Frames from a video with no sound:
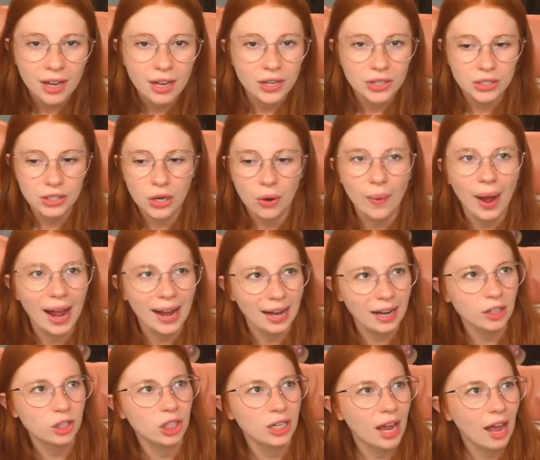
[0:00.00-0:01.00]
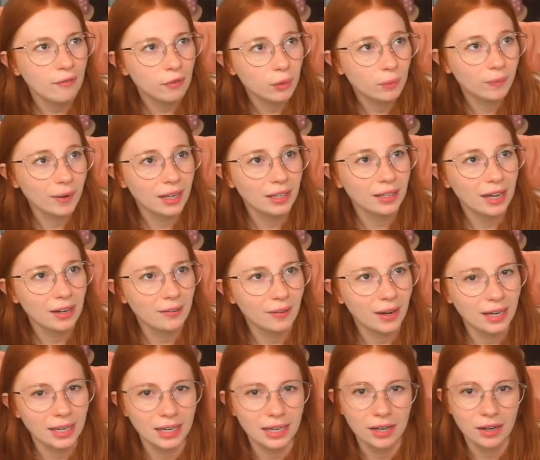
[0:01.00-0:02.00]
So I actually have a ring light
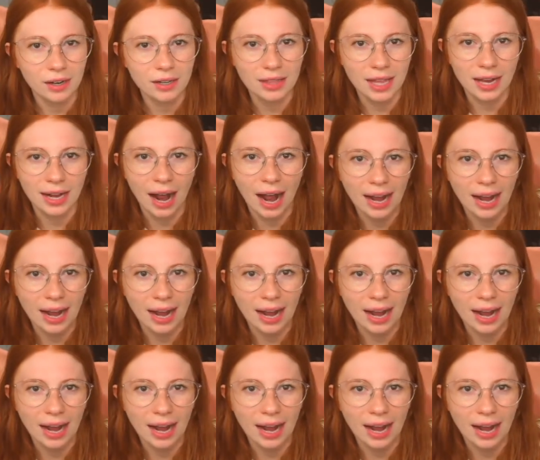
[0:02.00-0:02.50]
right here that I